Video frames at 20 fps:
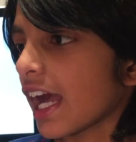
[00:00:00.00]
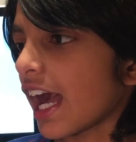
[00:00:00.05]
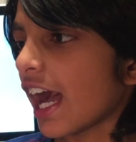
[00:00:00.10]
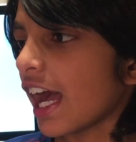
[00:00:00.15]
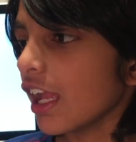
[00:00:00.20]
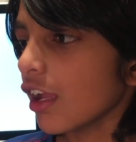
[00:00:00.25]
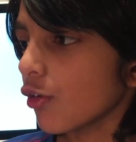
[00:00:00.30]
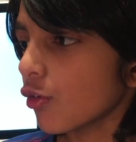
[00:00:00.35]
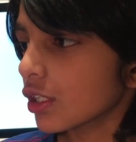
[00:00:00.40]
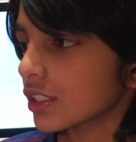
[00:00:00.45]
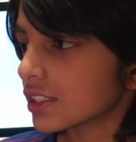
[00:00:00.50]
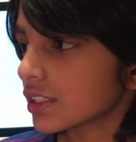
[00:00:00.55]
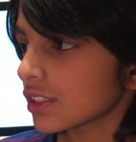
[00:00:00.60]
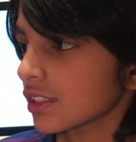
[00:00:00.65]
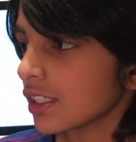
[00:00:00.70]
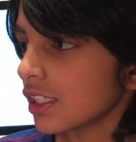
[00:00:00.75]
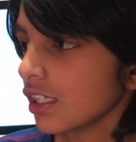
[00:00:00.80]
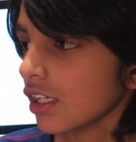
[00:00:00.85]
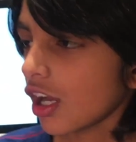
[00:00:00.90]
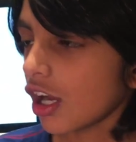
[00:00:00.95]

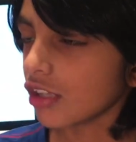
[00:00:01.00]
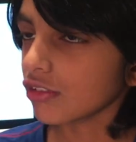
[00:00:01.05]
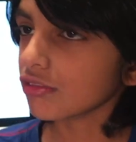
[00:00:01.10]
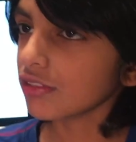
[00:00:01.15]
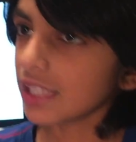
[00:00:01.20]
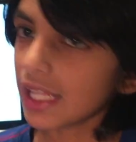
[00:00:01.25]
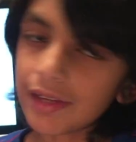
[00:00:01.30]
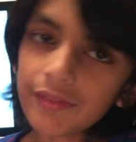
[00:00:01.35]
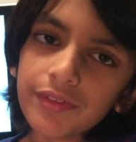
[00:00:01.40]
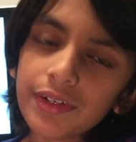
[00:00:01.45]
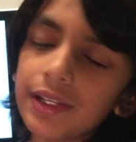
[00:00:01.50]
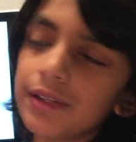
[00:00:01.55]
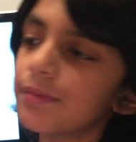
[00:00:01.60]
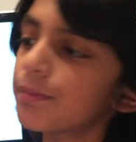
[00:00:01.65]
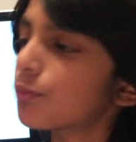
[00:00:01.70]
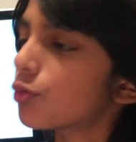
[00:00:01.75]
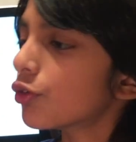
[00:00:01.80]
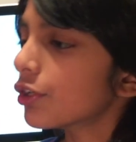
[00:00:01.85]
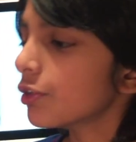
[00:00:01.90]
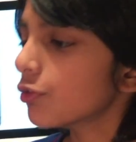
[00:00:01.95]
iOS
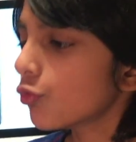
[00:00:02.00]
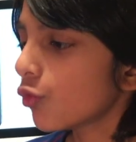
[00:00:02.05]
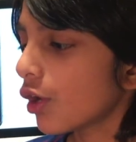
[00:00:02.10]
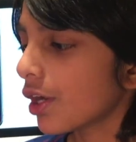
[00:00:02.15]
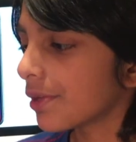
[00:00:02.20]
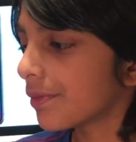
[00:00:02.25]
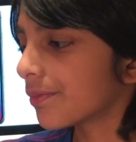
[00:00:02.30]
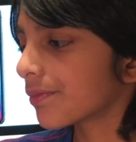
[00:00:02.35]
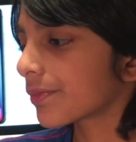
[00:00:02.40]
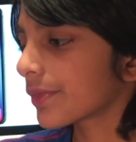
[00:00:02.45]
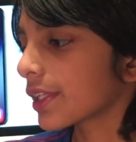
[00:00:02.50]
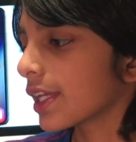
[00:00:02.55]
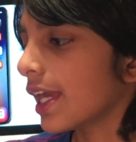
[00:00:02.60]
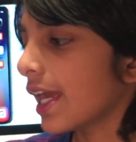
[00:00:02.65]
11.1.